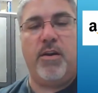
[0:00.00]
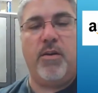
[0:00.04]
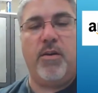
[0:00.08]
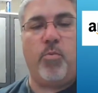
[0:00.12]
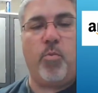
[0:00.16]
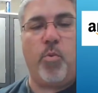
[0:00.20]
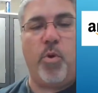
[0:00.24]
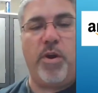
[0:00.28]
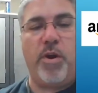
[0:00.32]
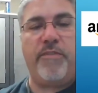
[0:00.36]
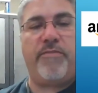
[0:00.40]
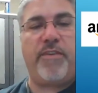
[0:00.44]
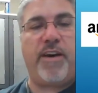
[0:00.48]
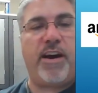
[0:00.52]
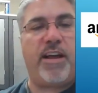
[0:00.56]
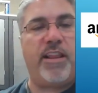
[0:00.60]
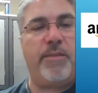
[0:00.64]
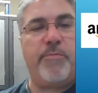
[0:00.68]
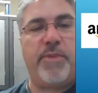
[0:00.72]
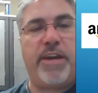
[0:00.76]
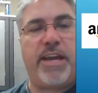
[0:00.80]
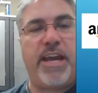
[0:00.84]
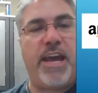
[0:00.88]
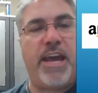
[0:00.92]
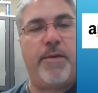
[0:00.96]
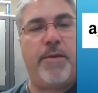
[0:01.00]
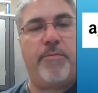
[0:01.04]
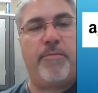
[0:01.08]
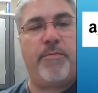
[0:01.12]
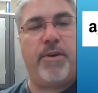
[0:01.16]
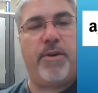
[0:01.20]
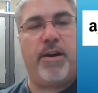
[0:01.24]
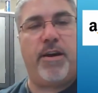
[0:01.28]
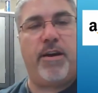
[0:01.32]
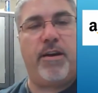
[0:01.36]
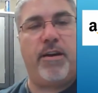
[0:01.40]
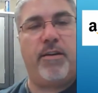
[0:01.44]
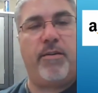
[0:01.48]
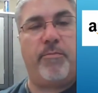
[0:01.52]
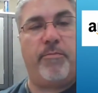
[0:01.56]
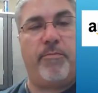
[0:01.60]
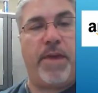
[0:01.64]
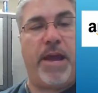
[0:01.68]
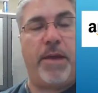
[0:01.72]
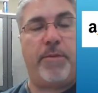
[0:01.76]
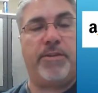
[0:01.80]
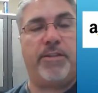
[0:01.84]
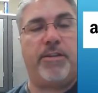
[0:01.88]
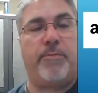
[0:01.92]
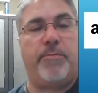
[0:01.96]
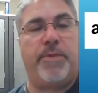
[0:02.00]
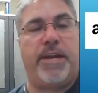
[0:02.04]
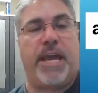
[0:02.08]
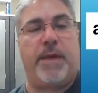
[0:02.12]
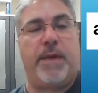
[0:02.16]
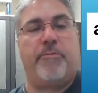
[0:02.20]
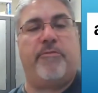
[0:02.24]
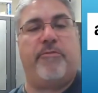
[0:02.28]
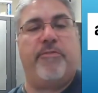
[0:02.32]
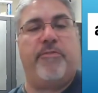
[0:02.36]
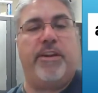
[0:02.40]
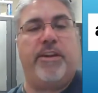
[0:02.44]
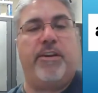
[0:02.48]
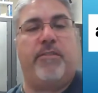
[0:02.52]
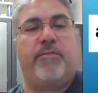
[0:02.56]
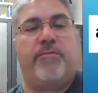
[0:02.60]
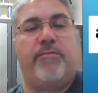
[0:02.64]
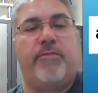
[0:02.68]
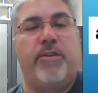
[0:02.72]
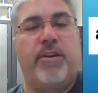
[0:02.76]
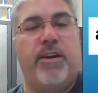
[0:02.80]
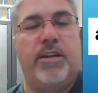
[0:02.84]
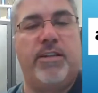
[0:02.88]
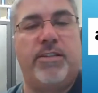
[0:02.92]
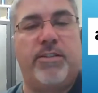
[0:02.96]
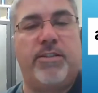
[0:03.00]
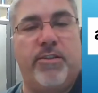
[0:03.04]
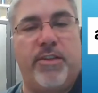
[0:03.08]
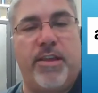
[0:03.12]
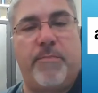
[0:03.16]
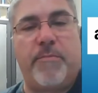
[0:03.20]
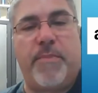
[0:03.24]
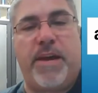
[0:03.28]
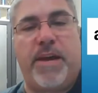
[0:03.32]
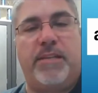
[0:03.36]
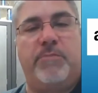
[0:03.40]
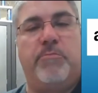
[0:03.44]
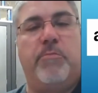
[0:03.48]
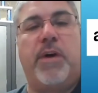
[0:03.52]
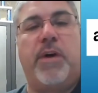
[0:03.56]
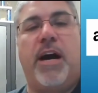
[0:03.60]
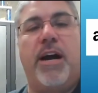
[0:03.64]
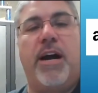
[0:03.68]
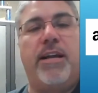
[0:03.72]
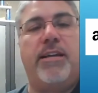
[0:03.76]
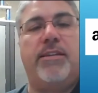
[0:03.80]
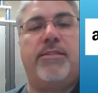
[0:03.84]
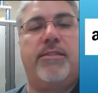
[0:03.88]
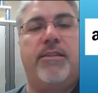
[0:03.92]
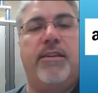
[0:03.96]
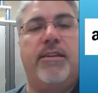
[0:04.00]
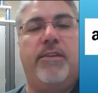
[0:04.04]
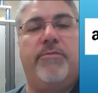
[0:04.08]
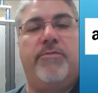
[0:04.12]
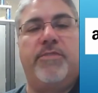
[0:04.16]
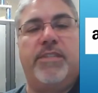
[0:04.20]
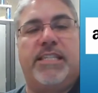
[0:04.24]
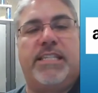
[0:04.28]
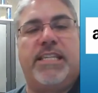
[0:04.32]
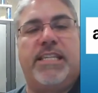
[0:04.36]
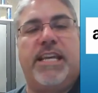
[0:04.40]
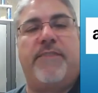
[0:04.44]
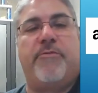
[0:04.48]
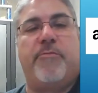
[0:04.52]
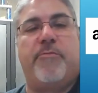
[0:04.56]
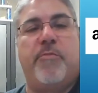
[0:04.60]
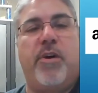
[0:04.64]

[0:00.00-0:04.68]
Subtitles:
We finally became, Amazon became a vendor for us. So that makes buying stuff and saving